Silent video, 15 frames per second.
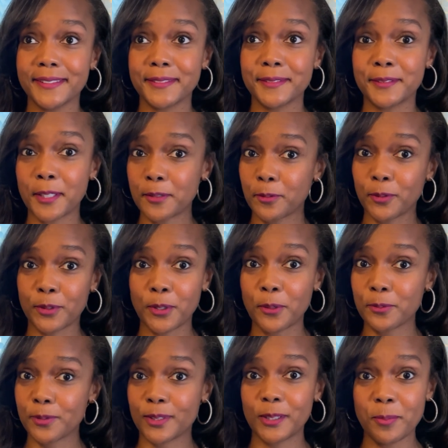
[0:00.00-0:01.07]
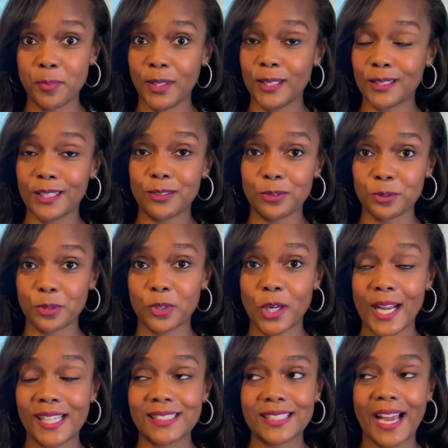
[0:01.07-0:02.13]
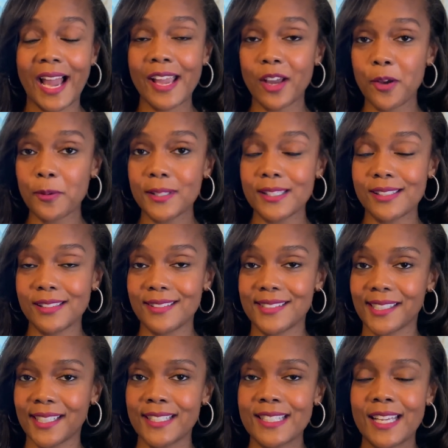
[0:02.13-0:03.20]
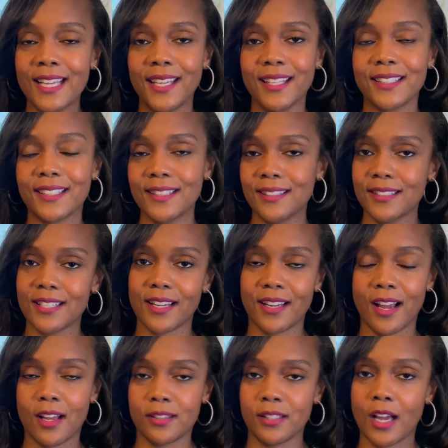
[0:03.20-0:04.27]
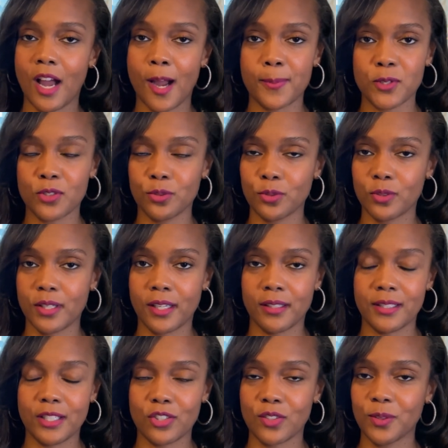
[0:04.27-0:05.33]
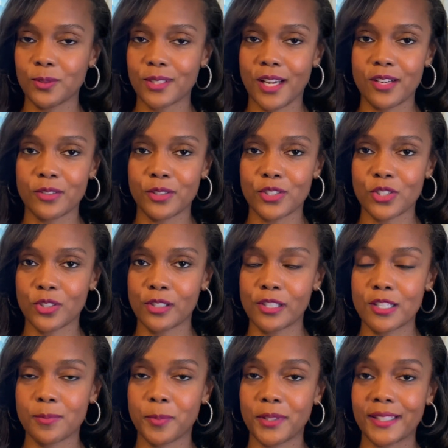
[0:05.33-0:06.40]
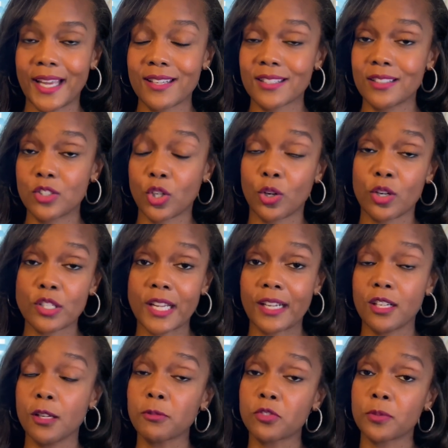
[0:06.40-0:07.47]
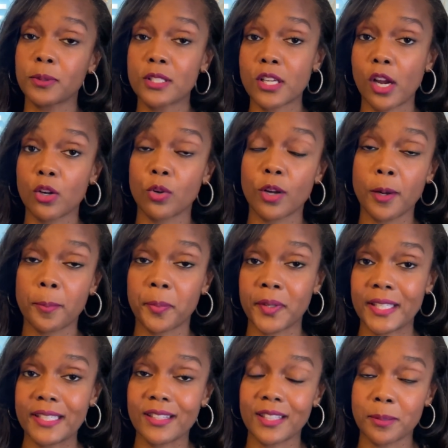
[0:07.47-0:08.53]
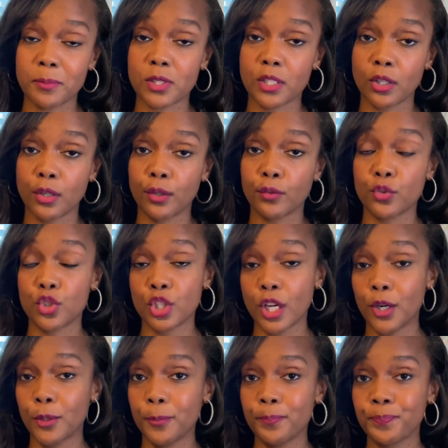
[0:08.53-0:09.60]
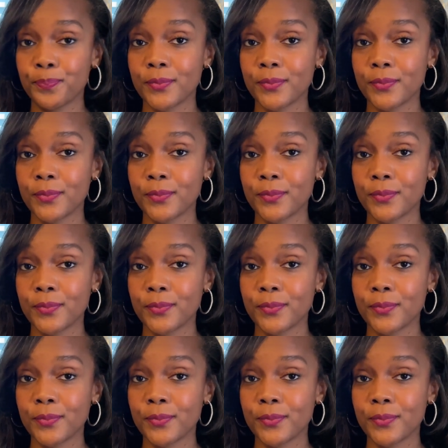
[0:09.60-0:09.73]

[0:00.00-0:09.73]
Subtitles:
don't slip anything through the cracks. I always suggest get the optional additional title insurance, but that's the charge that comes from the title company themselves. So